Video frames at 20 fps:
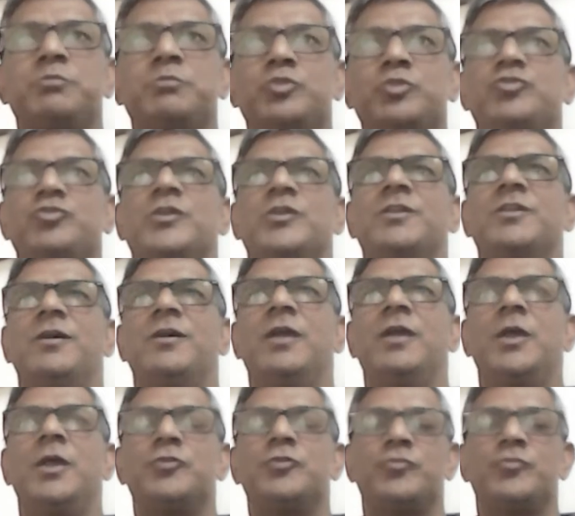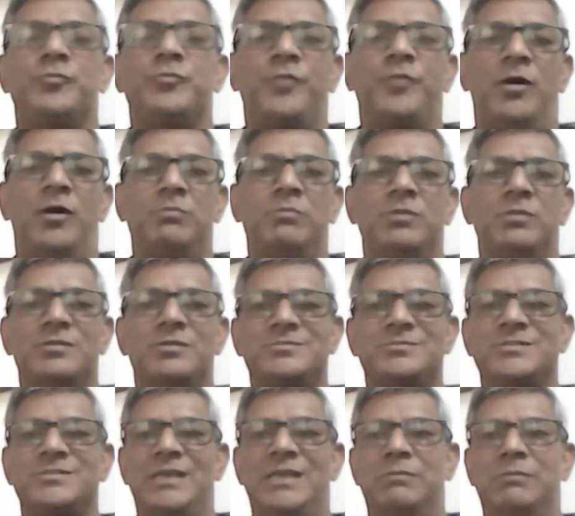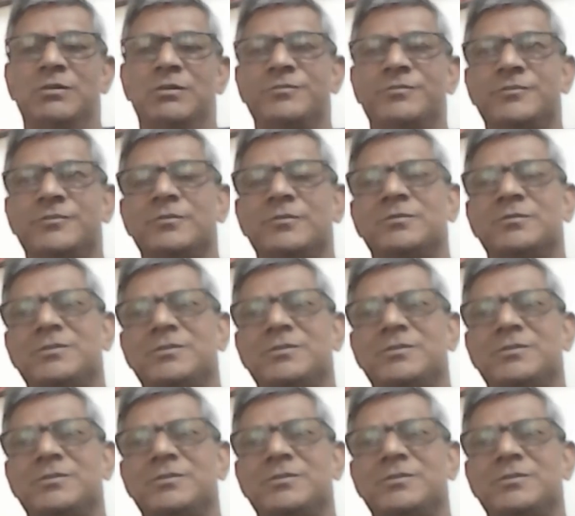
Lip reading: put together to form syllables.